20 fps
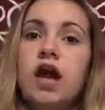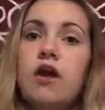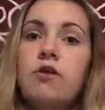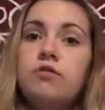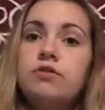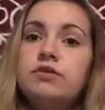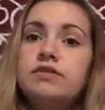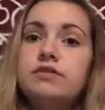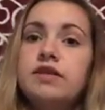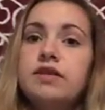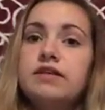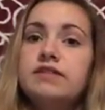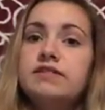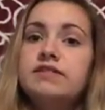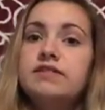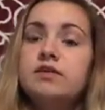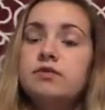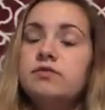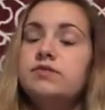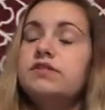I was like
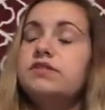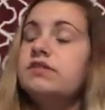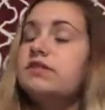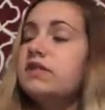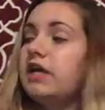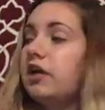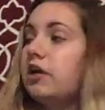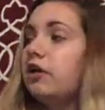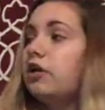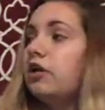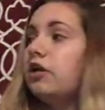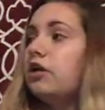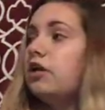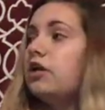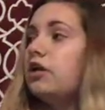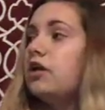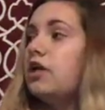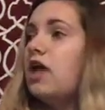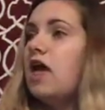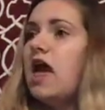so scared.
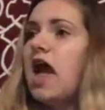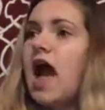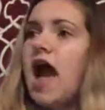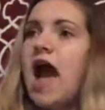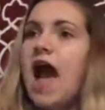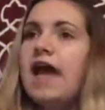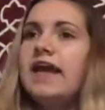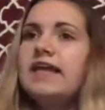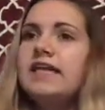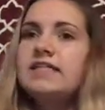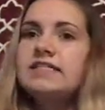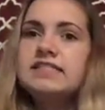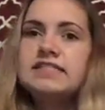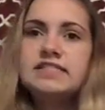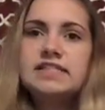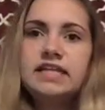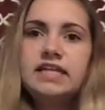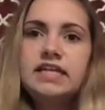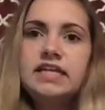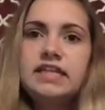I didn't
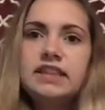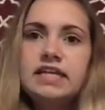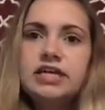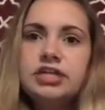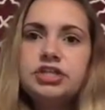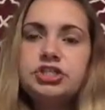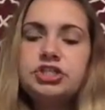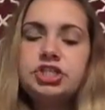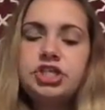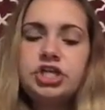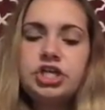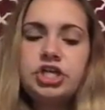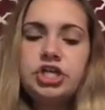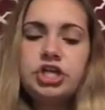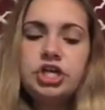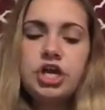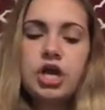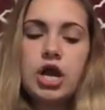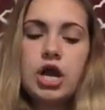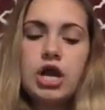see anything.
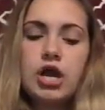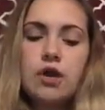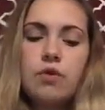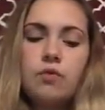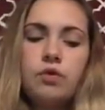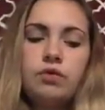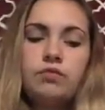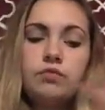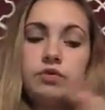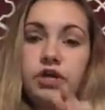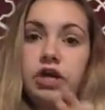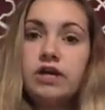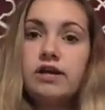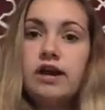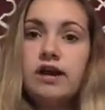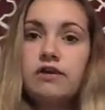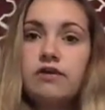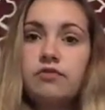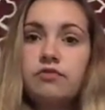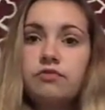When we got
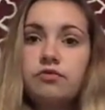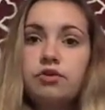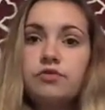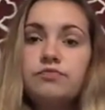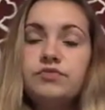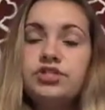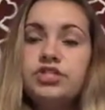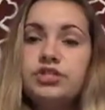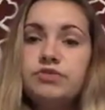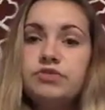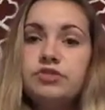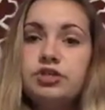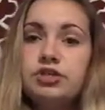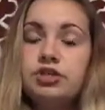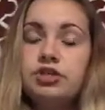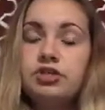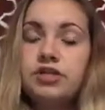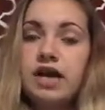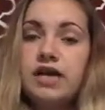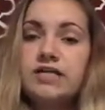out of the room, she went to
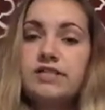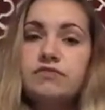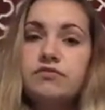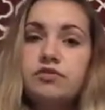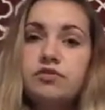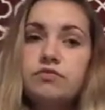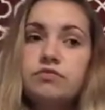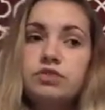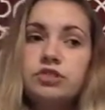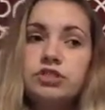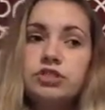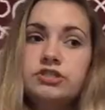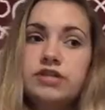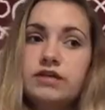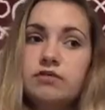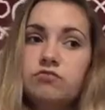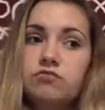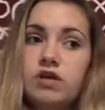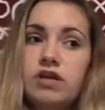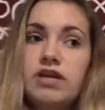her dad's room, which is
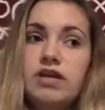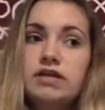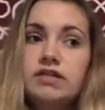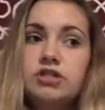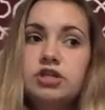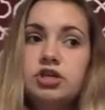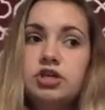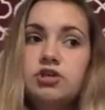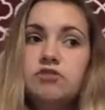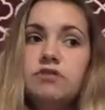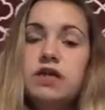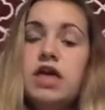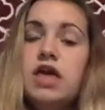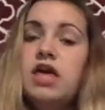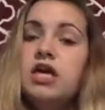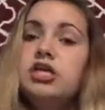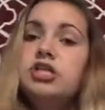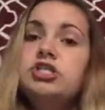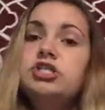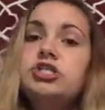like right next to her.
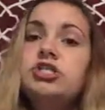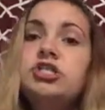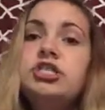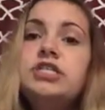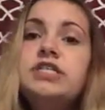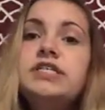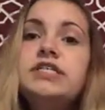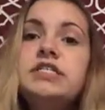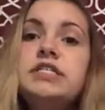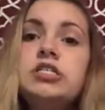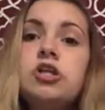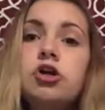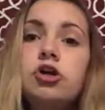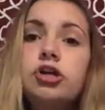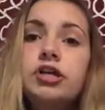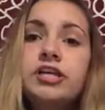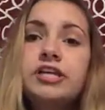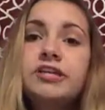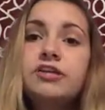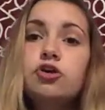She
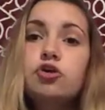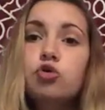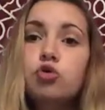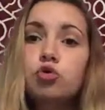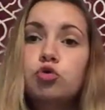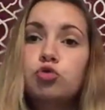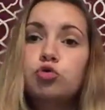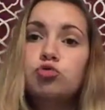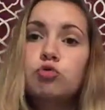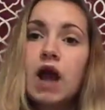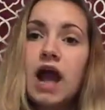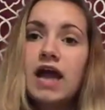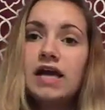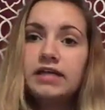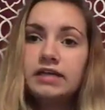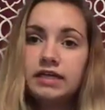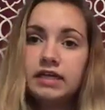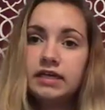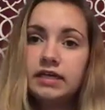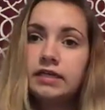started
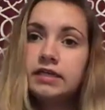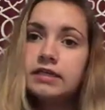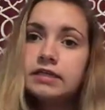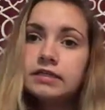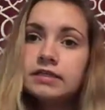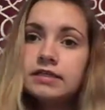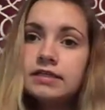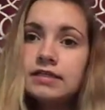crying.